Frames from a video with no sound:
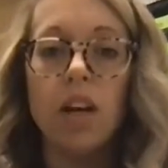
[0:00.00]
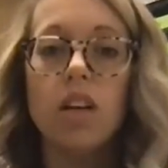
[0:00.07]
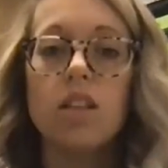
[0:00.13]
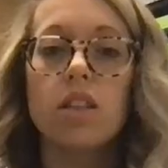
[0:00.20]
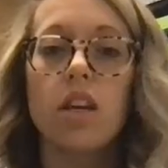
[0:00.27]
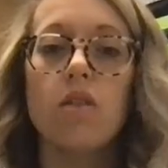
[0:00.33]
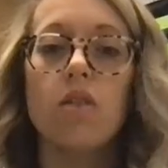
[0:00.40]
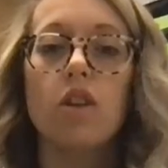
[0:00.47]

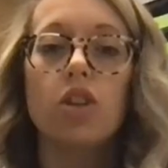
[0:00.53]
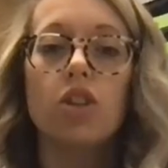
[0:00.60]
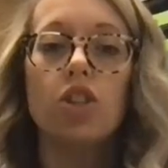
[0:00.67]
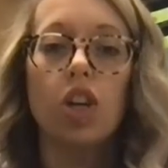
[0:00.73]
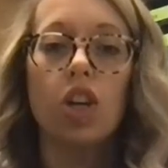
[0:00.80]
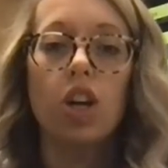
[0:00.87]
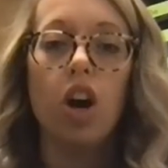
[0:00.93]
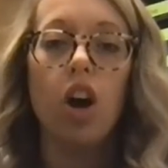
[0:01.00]
So
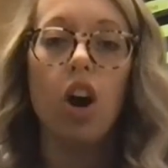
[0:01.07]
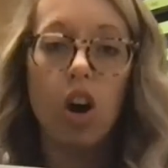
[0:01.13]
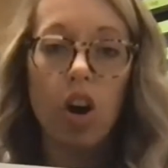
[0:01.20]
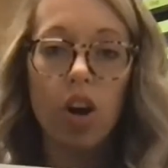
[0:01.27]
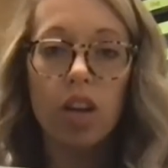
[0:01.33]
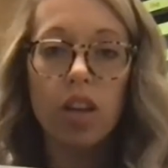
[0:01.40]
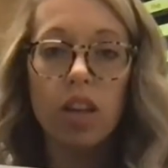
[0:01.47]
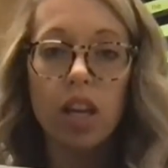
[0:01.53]

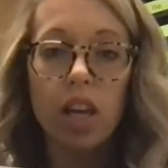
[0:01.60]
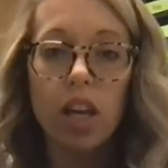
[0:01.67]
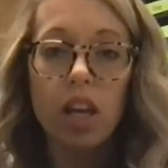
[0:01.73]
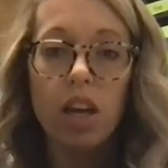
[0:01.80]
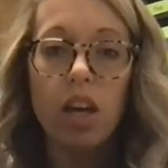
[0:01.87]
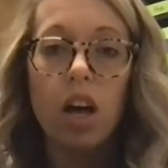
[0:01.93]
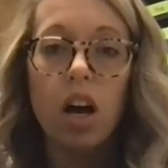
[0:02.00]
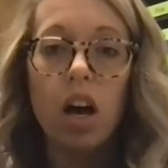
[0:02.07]

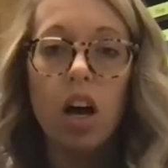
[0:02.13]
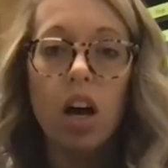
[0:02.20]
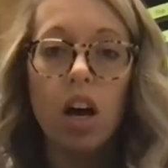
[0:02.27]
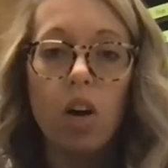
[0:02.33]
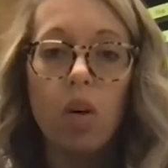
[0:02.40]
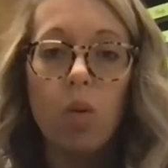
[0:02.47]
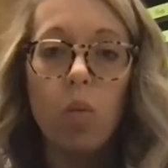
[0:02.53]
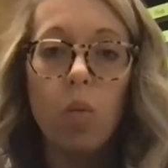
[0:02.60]
Charlie,
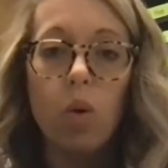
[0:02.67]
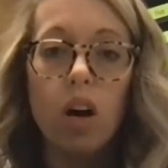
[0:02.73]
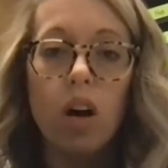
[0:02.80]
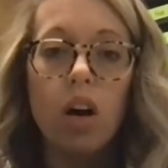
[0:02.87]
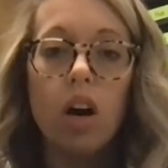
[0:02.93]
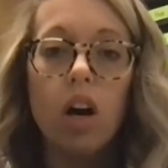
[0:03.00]
oak.